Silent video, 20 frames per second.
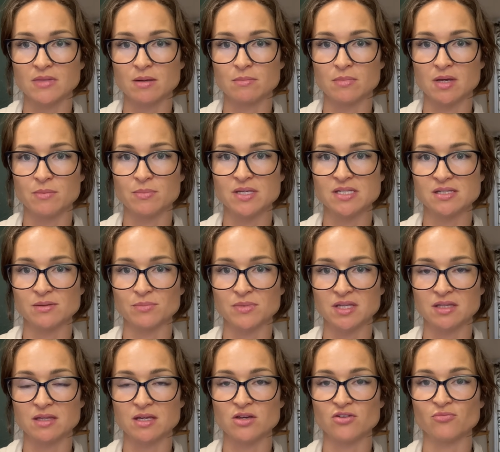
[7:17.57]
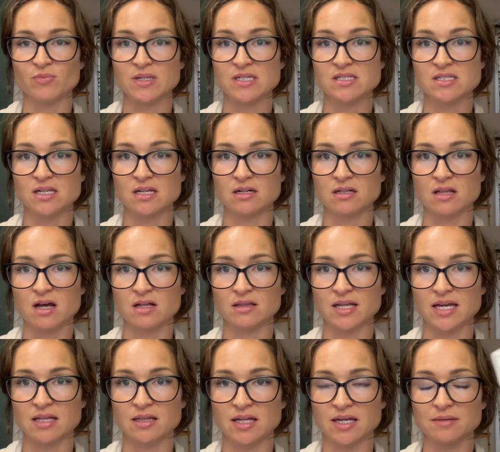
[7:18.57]
Maybe something that you've been seeing a lot
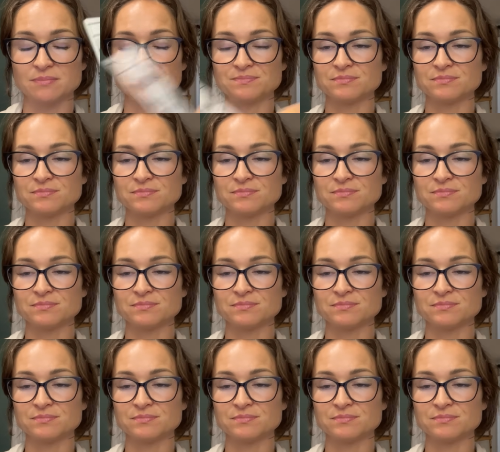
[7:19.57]
lately.